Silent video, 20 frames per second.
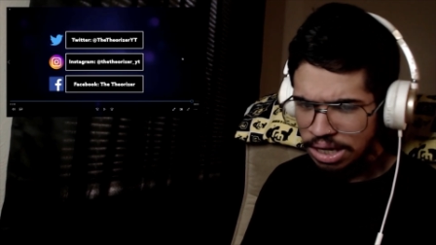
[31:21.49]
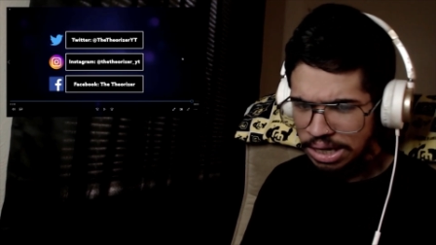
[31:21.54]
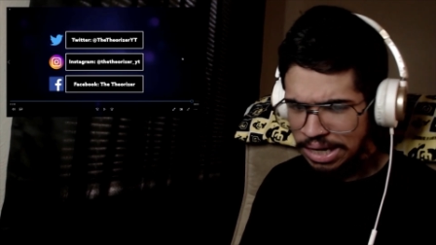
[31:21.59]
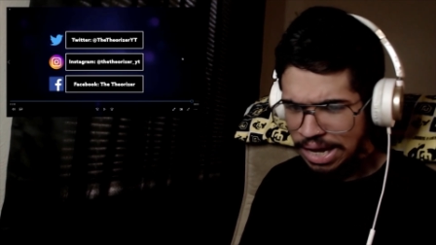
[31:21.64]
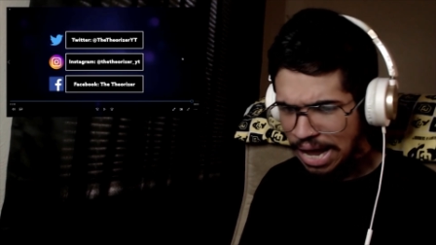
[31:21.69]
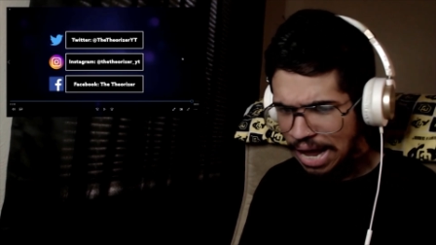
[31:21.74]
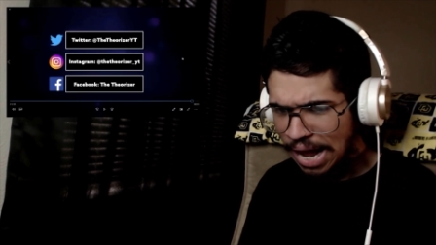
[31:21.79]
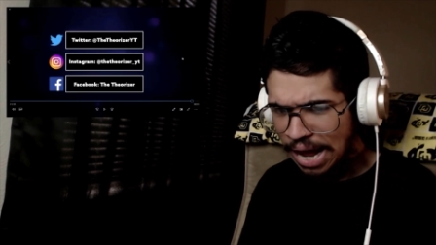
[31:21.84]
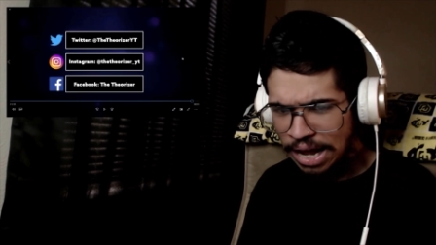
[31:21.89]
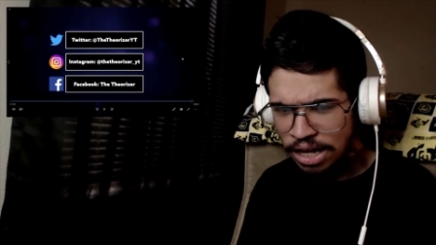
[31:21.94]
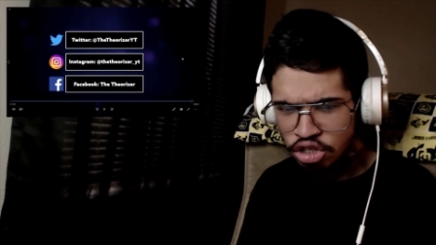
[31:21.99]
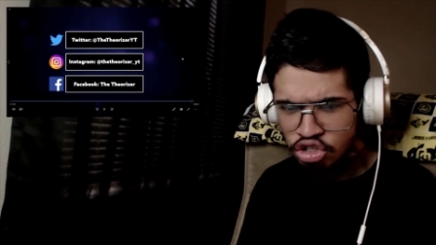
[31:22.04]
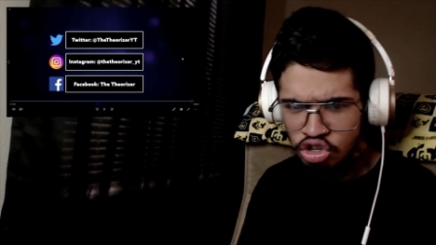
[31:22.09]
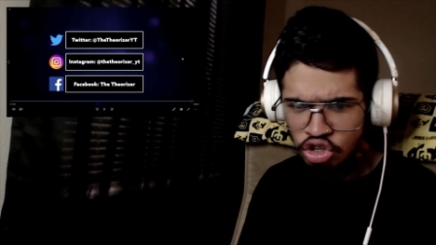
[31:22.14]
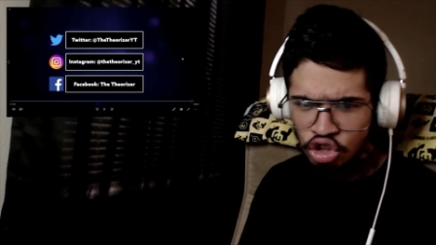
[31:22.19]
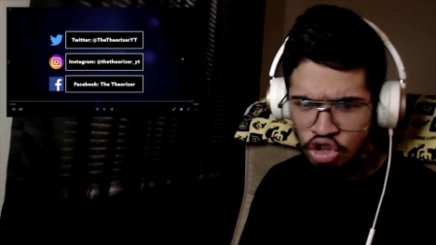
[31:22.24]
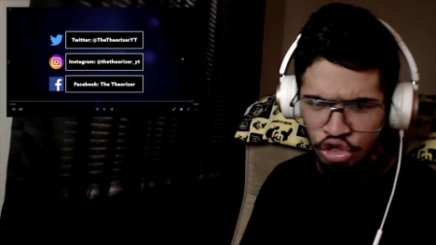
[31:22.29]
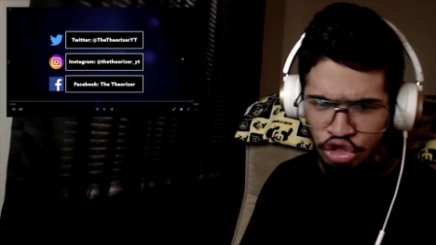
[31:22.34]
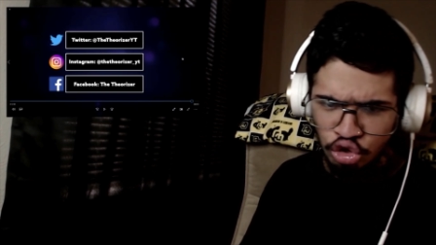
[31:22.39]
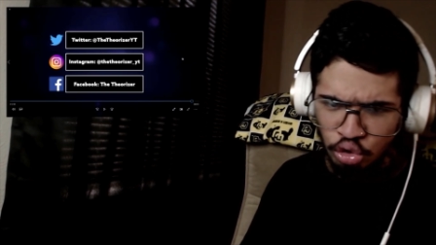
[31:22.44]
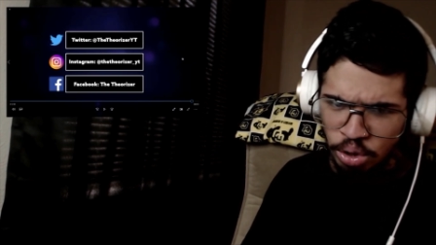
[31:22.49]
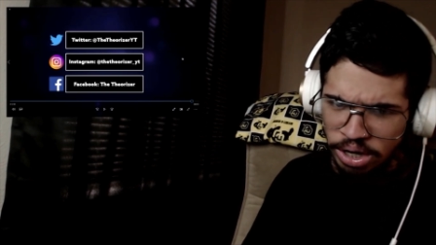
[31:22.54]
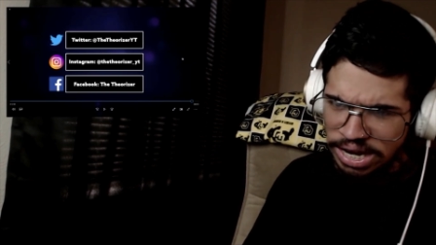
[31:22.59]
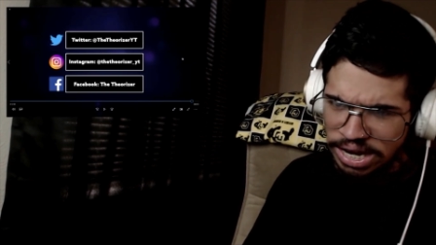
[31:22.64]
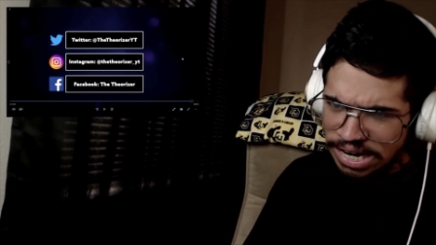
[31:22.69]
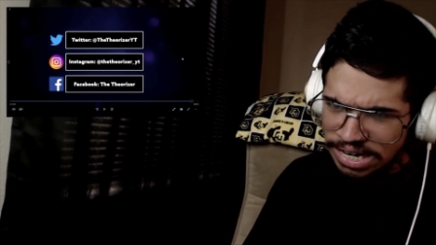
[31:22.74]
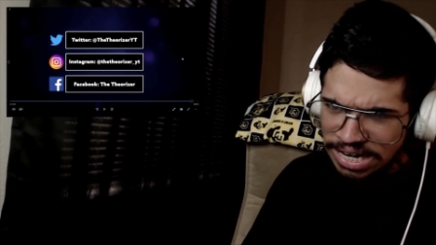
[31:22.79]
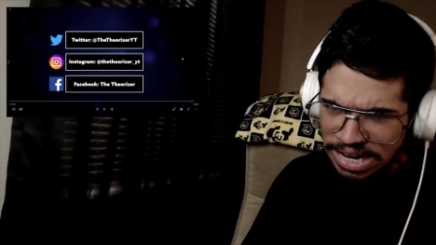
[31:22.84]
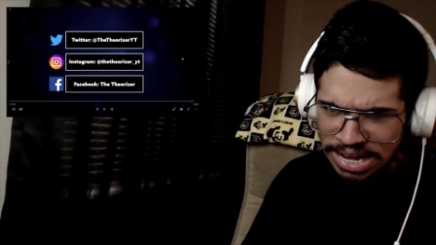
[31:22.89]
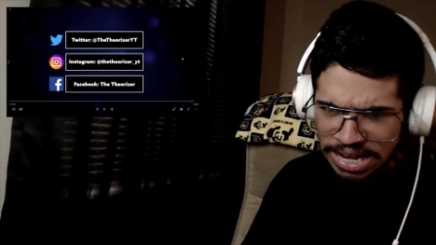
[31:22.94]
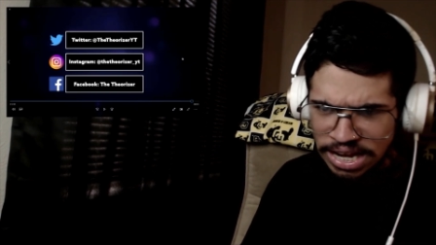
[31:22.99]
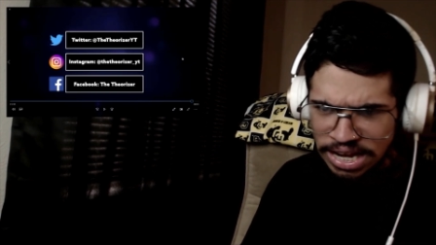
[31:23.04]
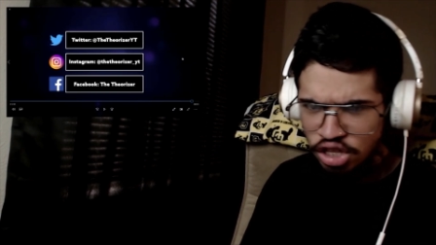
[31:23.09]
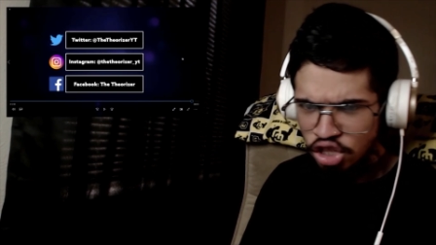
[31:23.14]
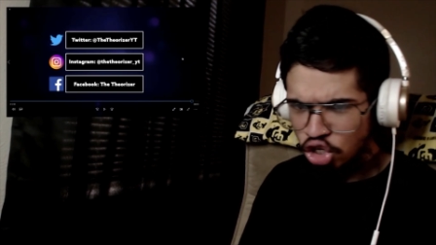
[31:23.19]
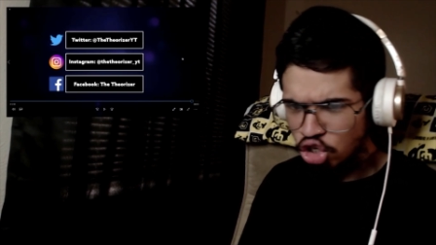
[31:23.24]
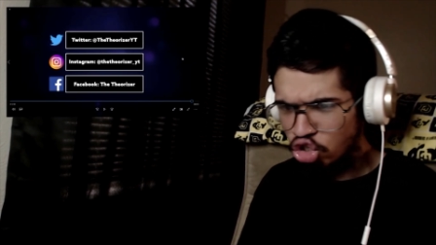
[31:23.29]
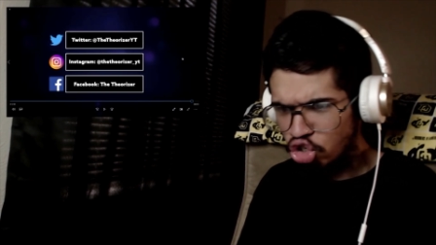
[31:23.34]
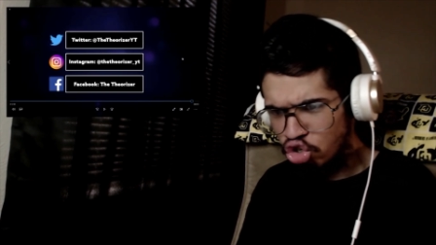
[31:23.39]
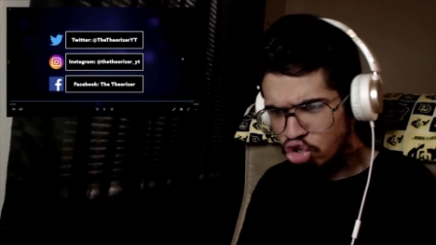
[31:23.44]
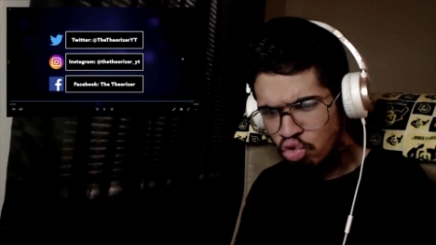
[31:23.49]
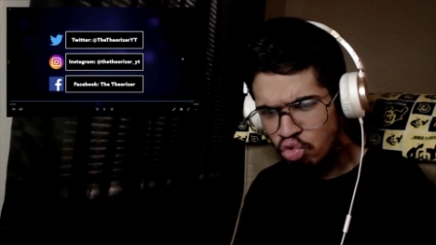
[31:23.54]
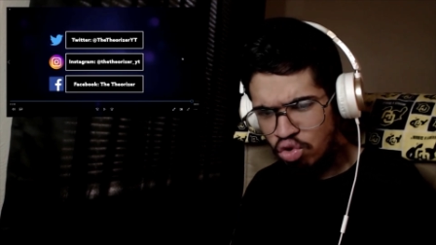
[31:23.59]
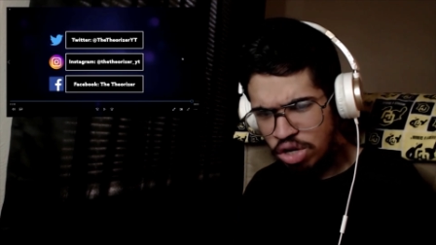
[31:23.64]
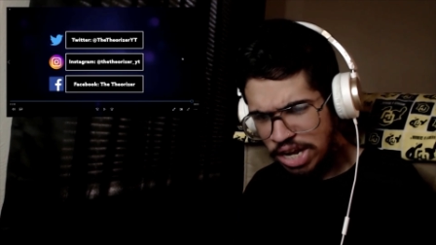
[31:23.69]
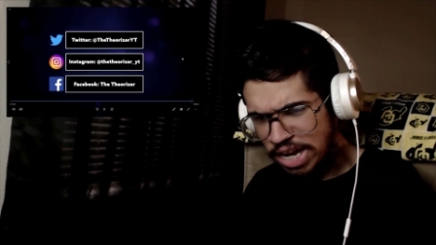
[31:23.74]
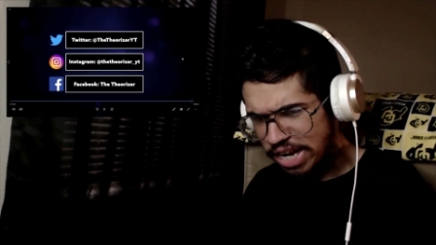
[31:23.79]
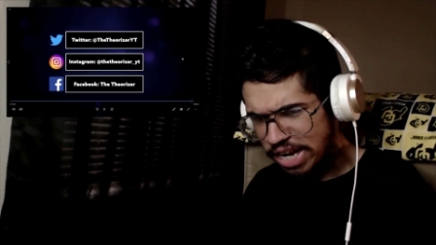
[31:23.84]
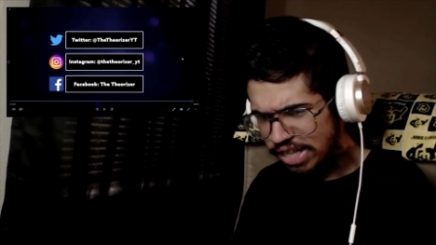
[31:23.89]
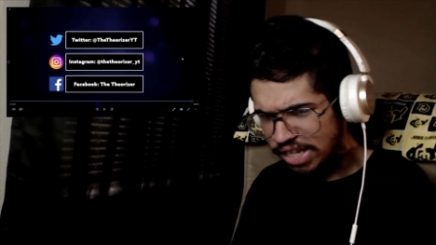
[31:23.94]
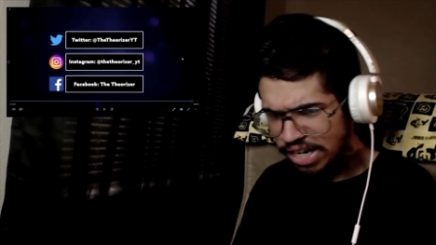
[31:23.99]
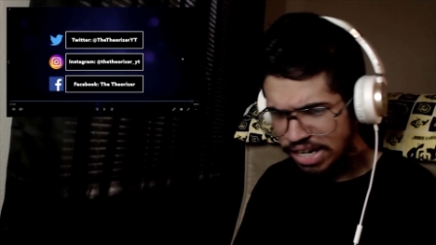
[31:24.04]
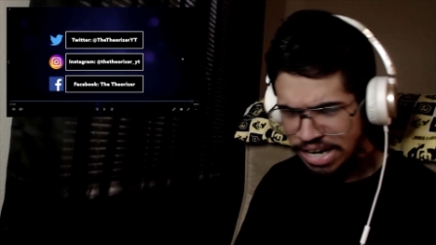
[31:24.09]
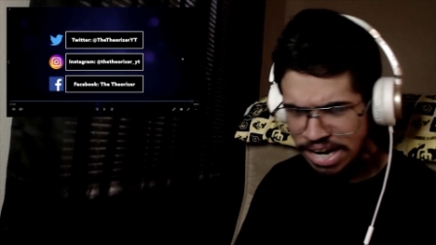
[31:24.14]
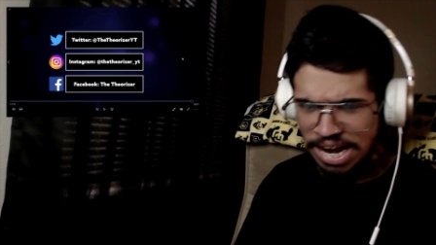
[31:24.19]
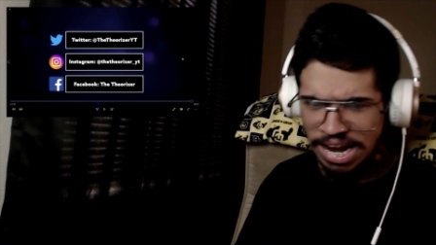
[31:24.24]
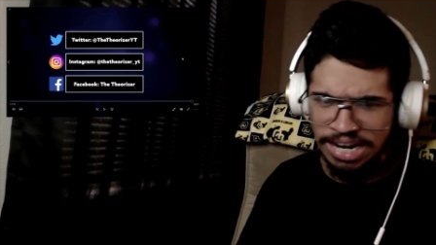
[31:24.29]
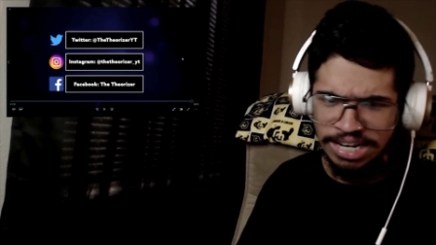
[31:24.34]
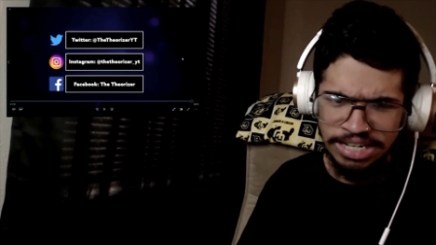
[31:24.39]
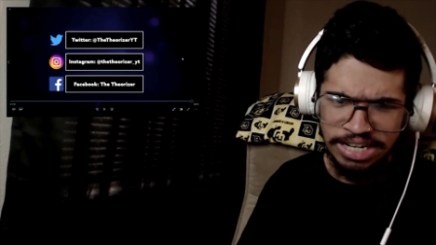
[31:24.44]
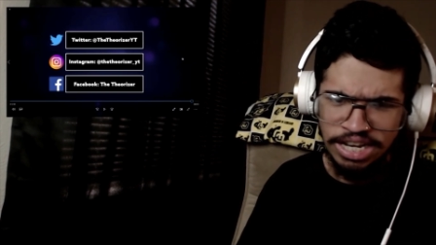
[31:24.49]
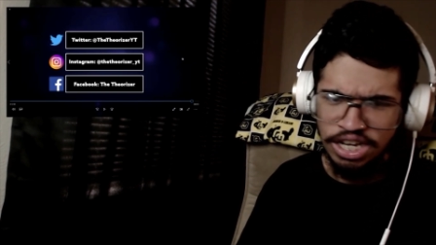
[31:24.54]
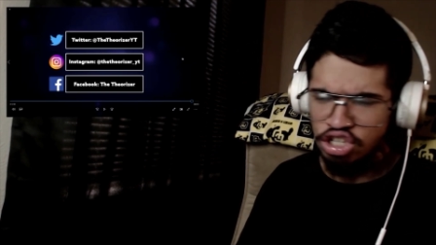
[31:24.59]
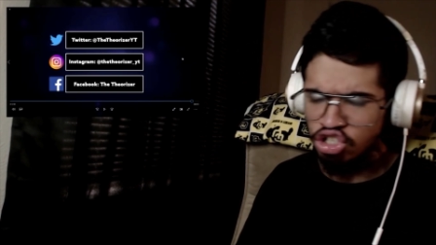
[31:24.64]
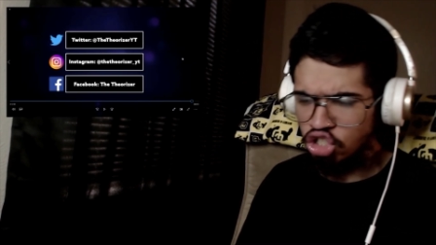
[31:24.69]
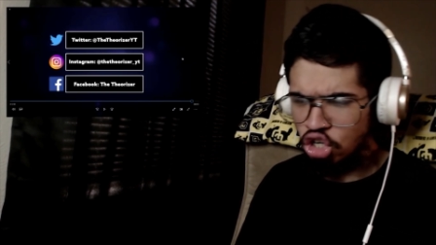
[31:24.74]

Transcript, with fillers: gods and the 3D and the 2D and the 9D,